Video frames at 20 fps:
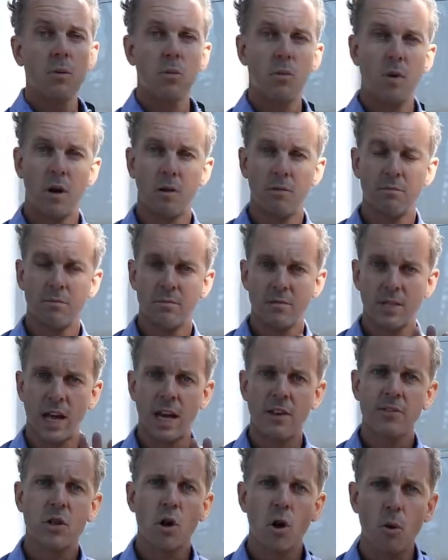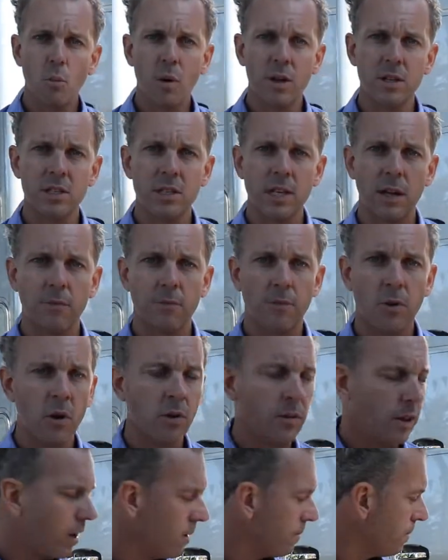Well, Dave's gone one step
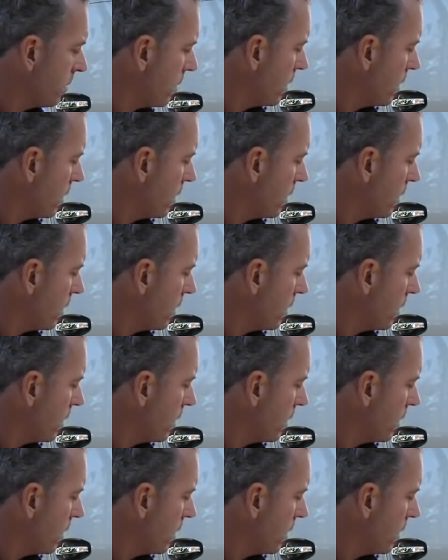further.